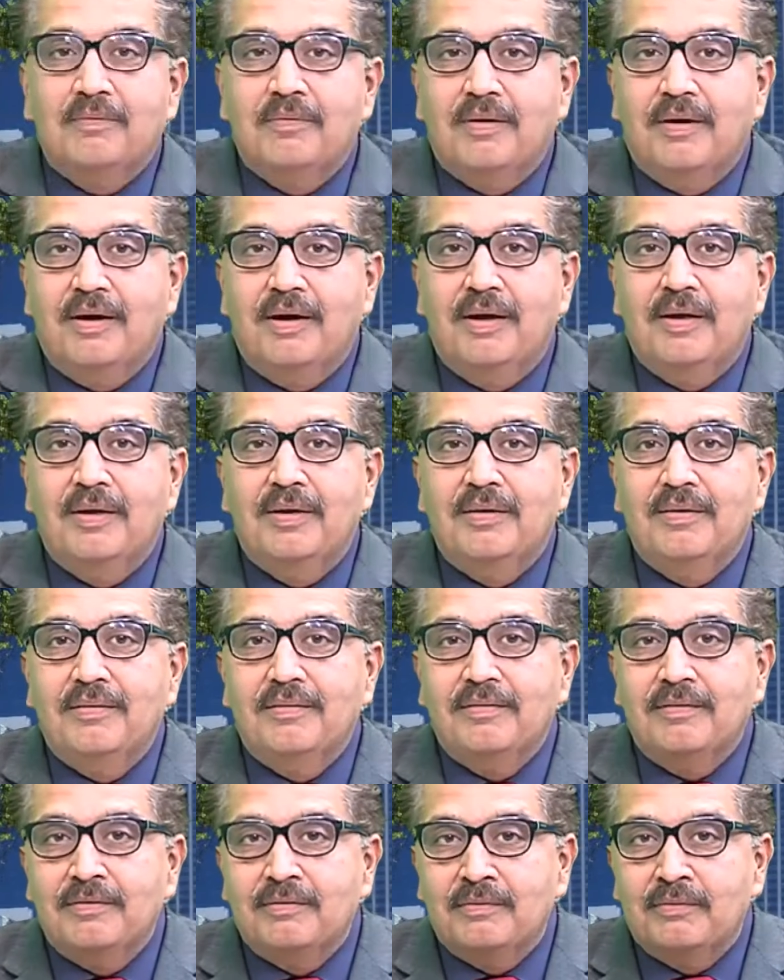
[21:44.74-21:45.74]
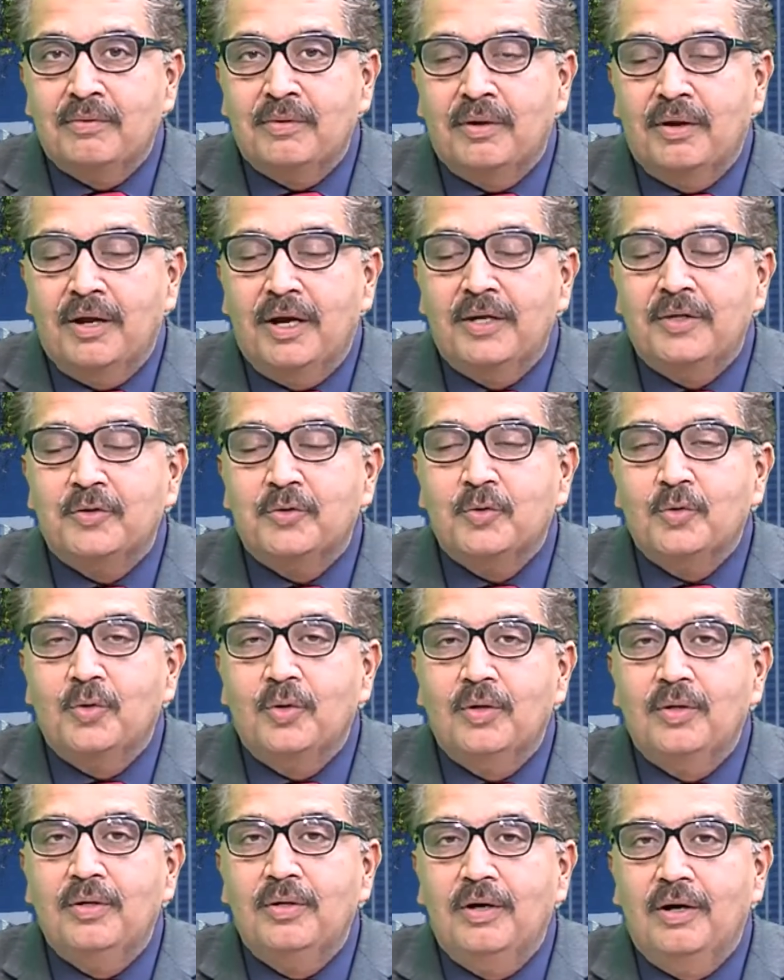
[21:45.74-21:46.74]
I would like to
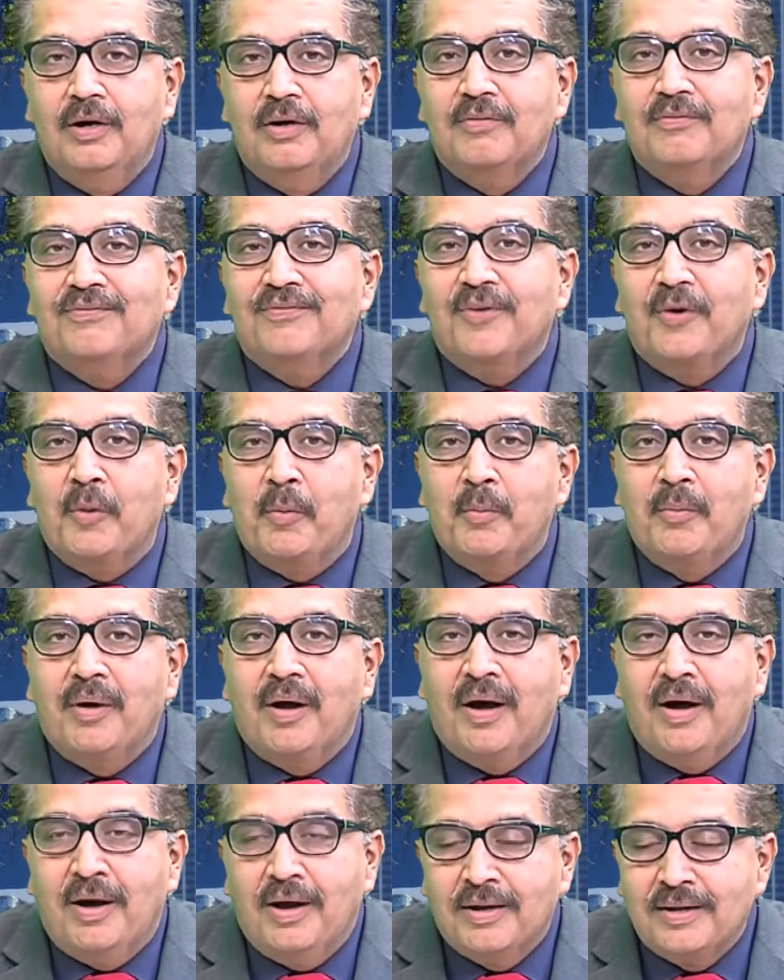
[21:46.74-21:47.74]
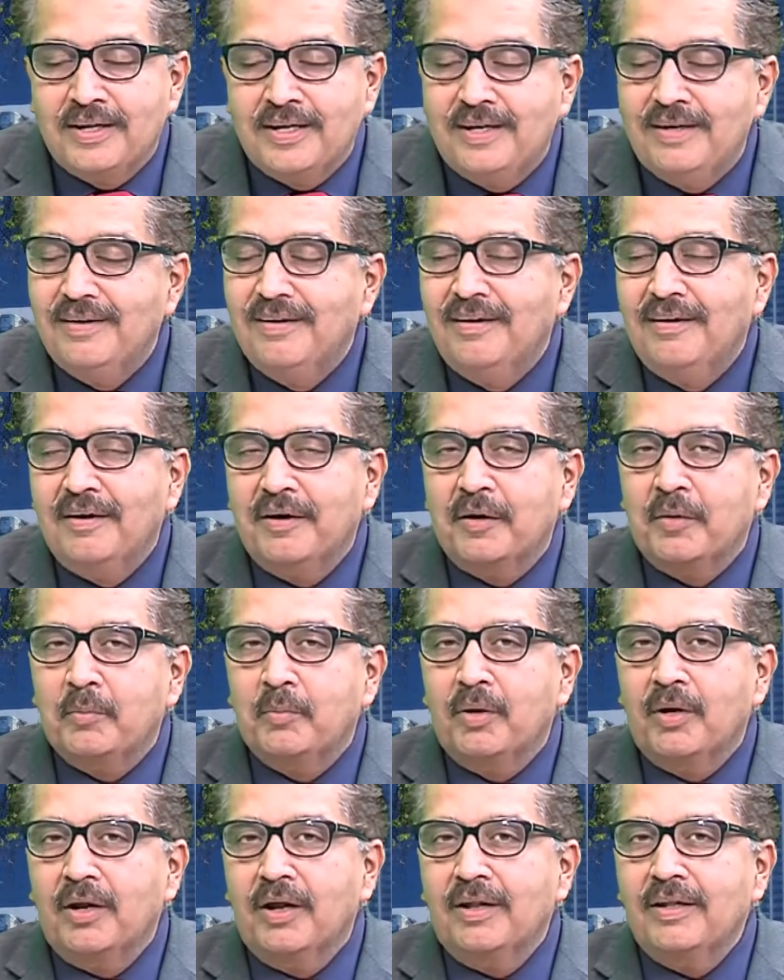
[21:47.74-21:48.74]
learn from Adi.
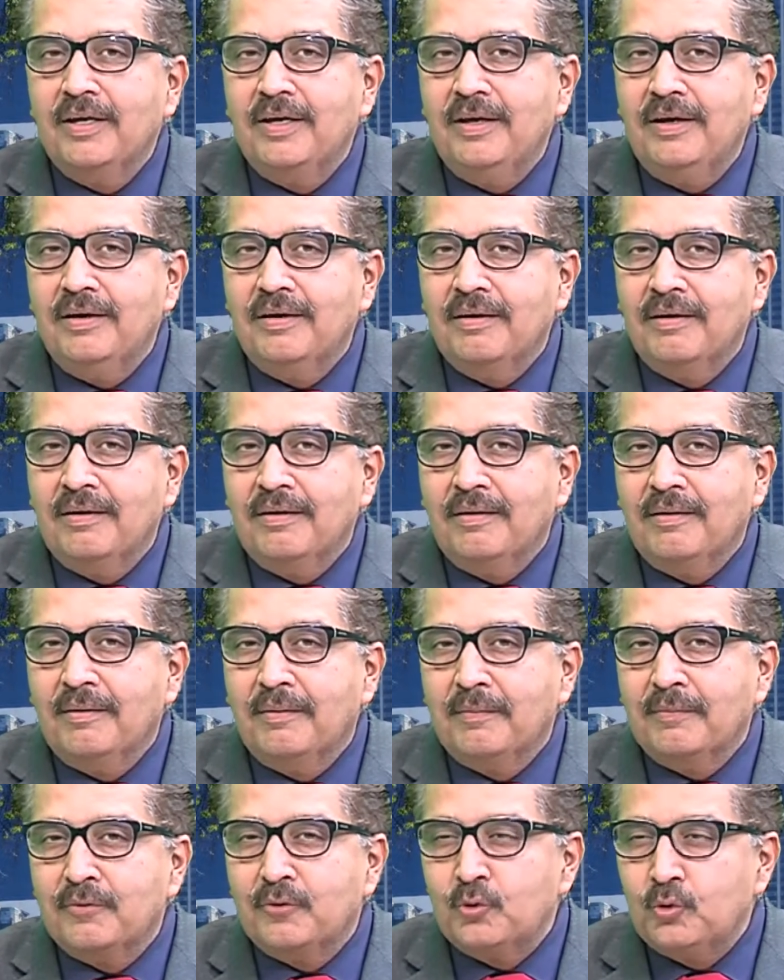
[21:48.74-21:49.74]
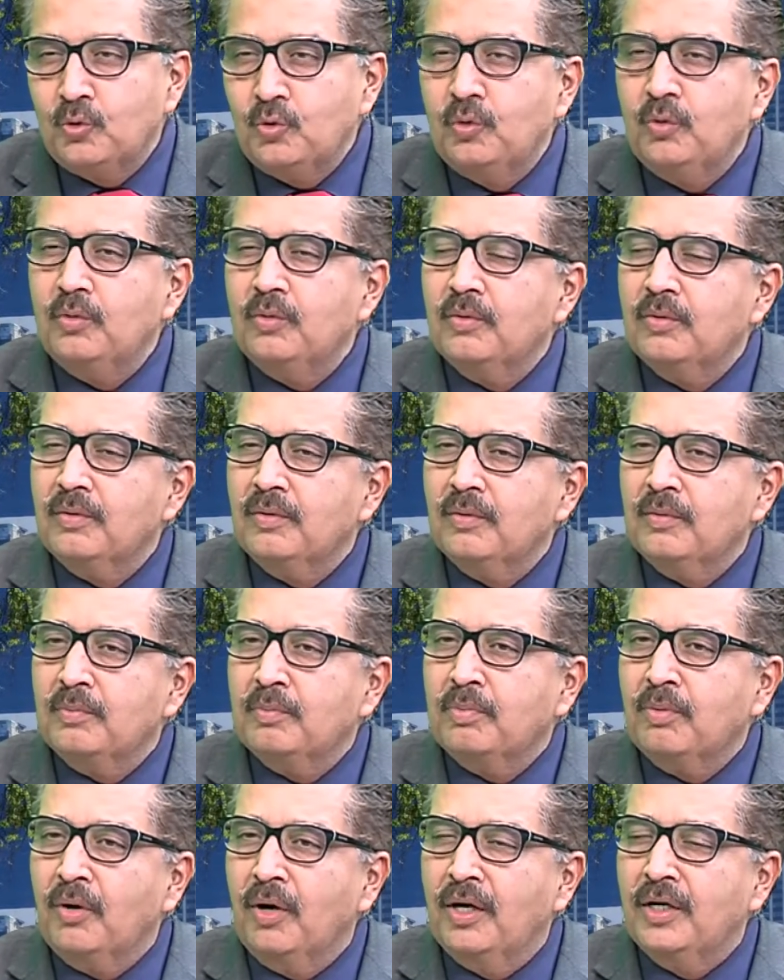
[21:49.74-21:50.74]
But Adi, 2
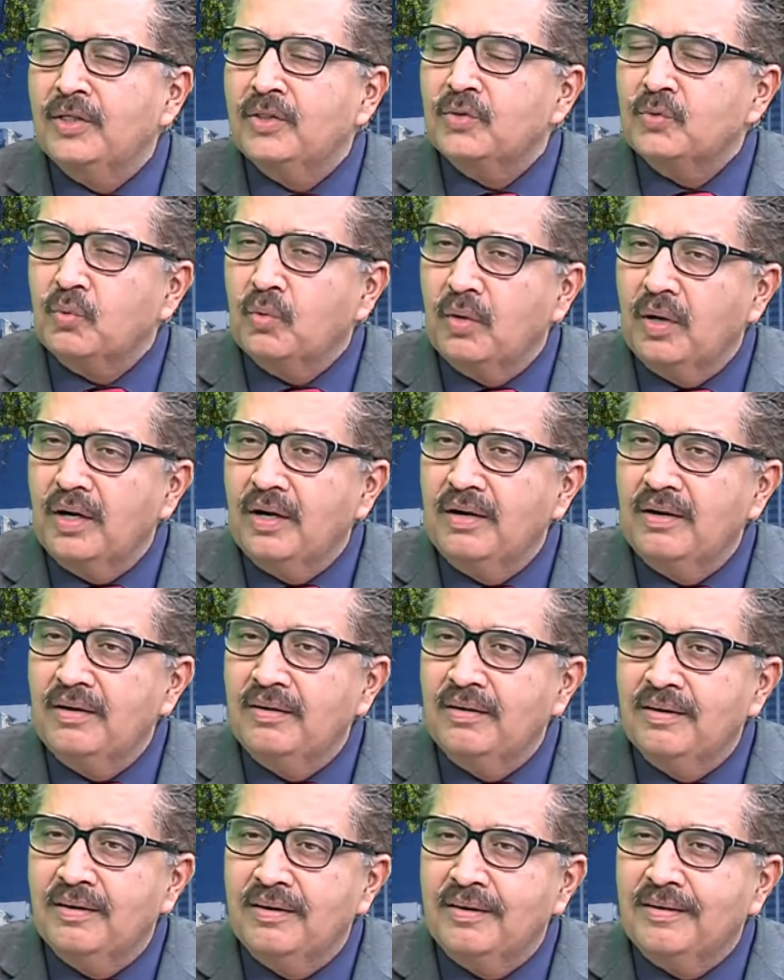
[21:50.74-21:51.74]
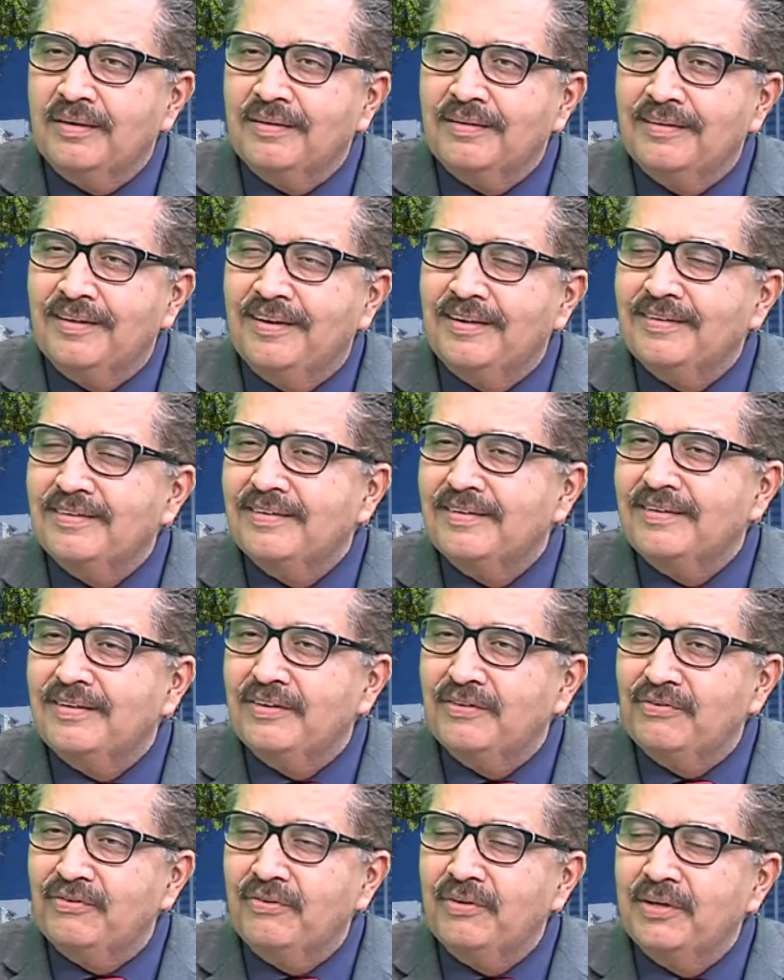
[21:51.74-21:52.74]
points. One, there is a
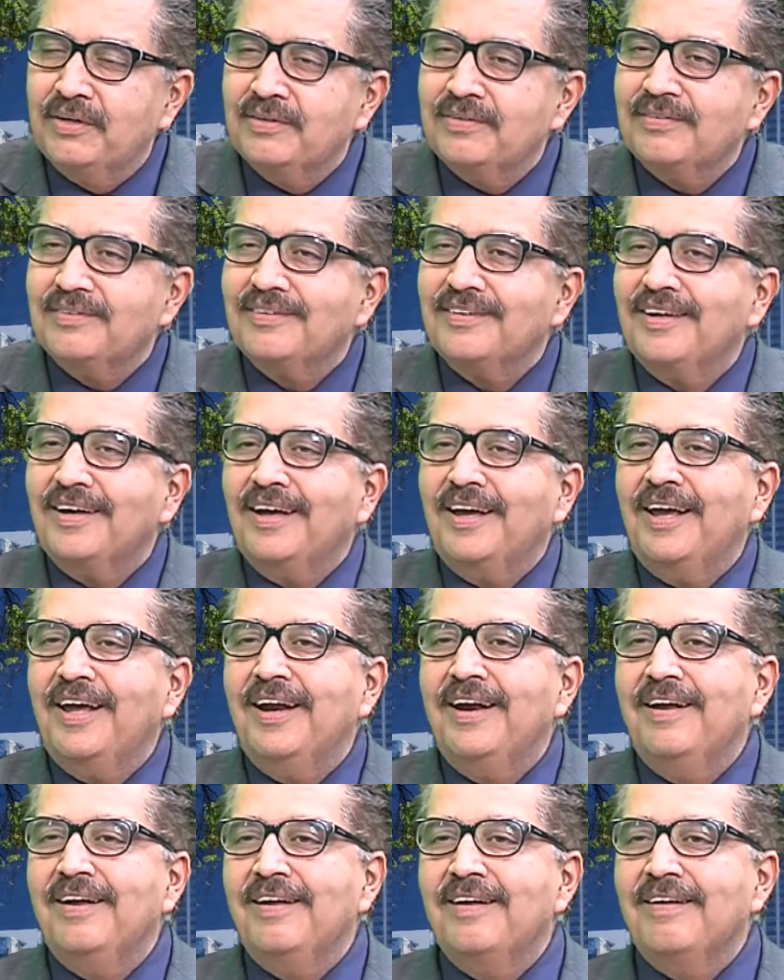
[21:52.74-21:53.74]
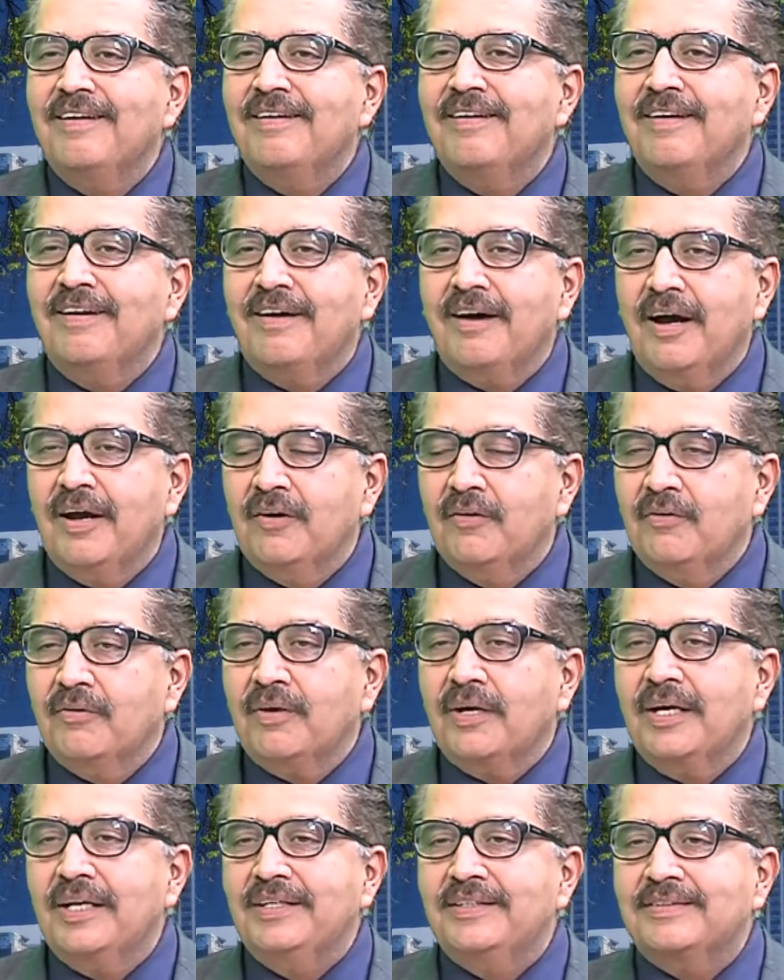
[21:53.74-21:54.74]
difference in the kind of
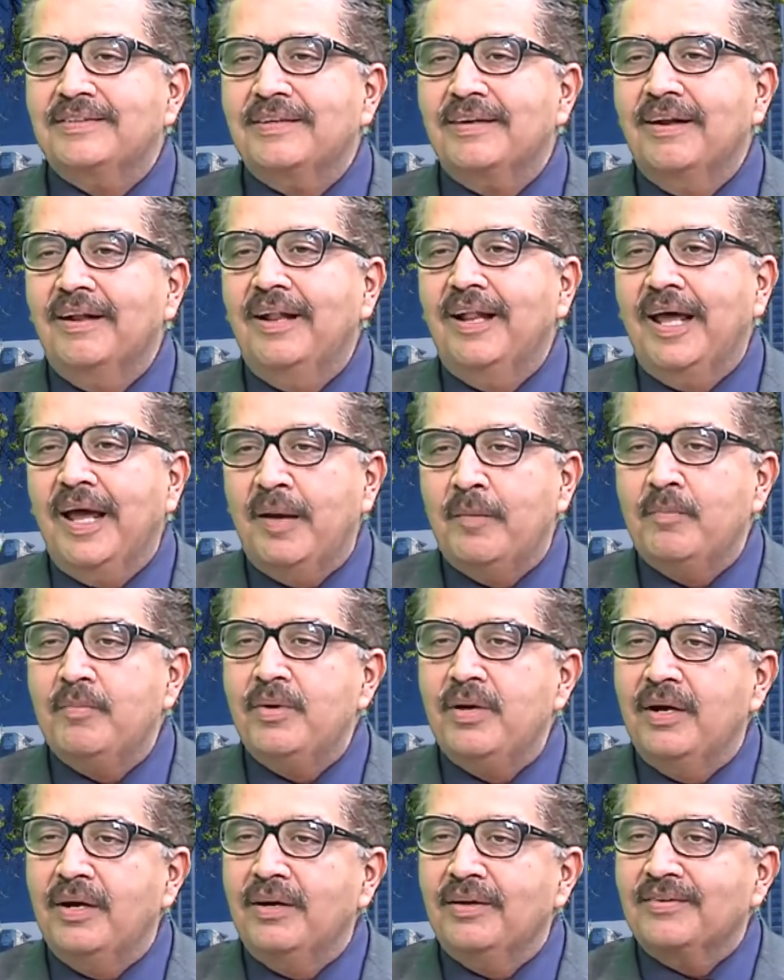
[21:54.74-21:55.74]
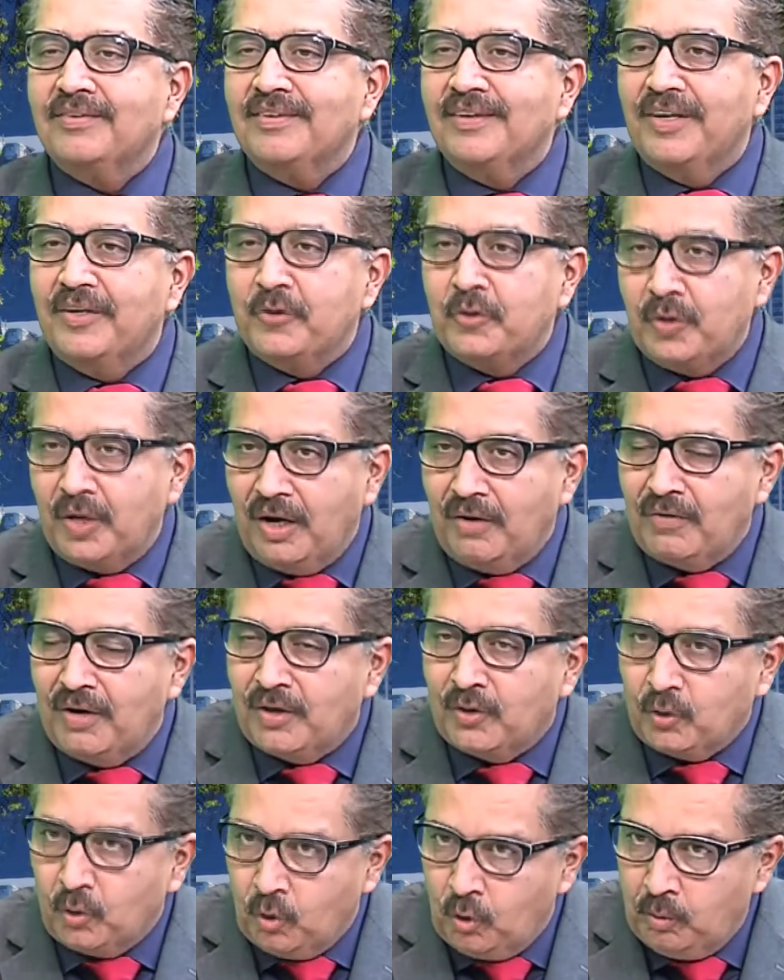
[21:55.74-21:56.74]
cultural ambience that you have
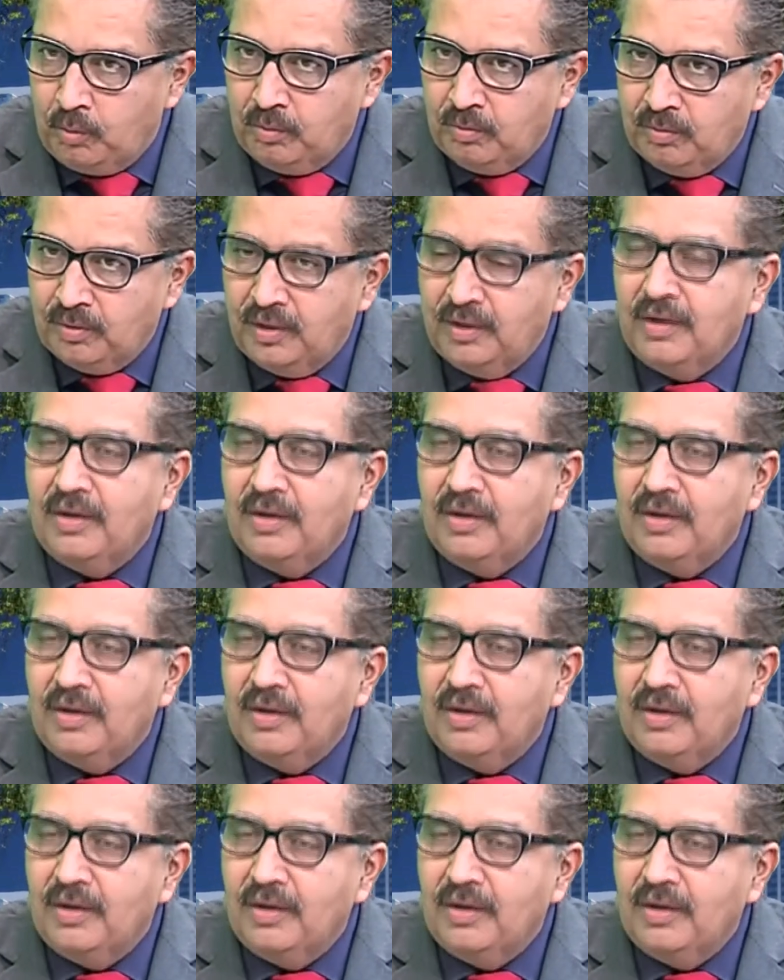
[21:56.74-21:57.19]
at home